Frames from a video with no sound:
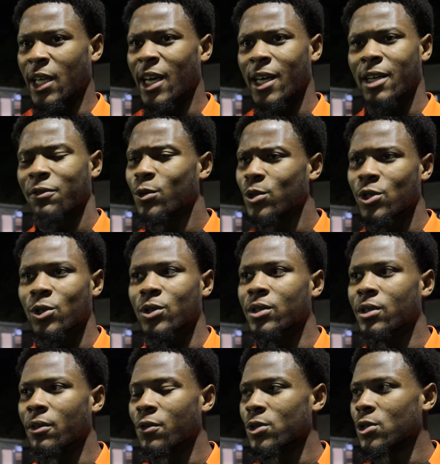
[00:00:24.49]
Yeah, it feels good.
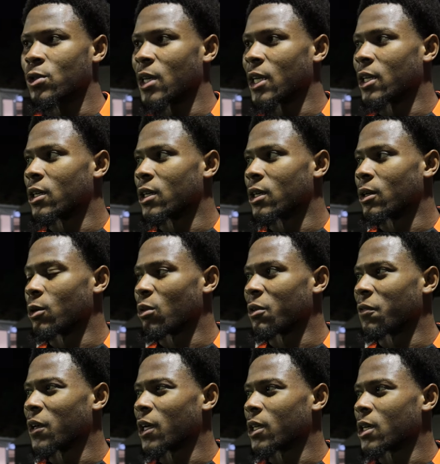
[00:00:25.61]
It feels good. And one
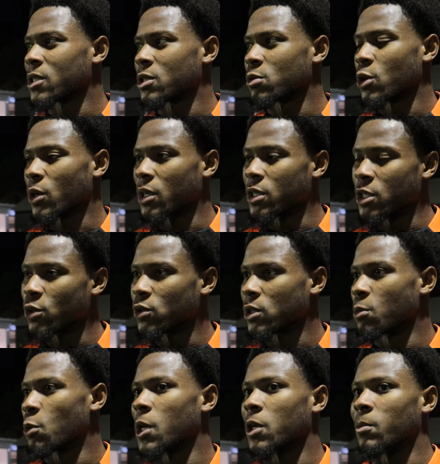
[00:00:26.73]
thing it does as well, it continues the
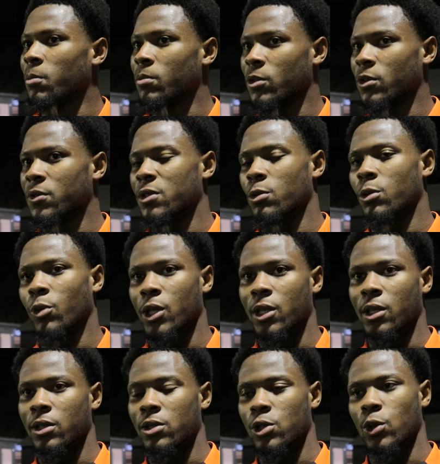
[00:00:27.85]
momentum. Obviously, we
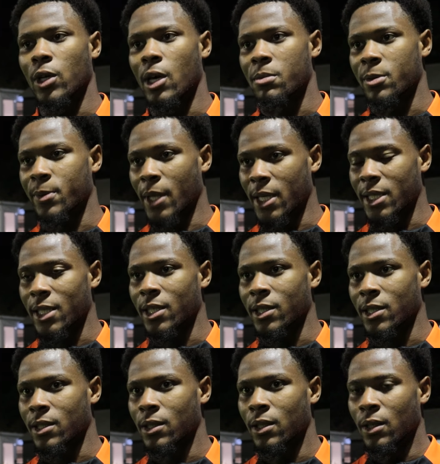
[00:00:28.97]
won 2 games prior to
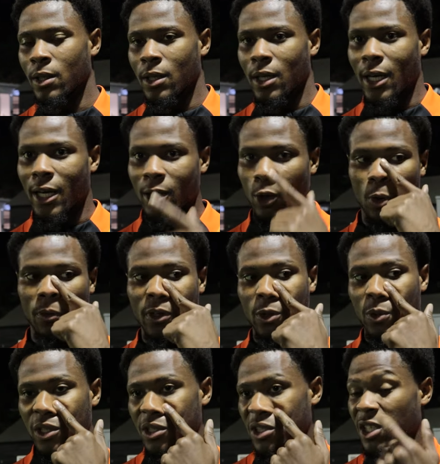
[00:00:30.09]
this, and hopefully
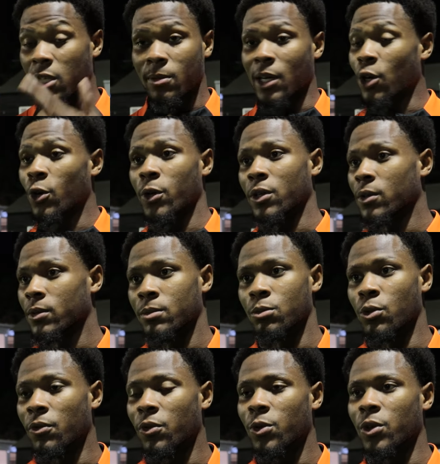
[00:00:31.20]
we can just keep that going
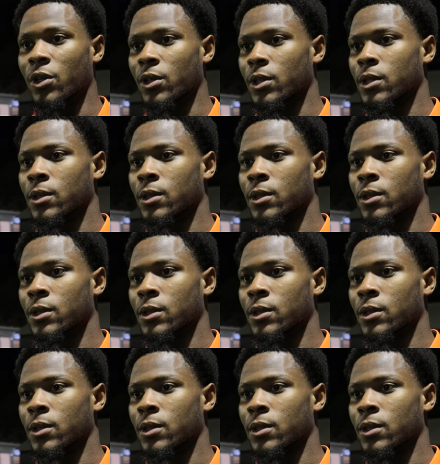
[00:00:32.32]
moving forward.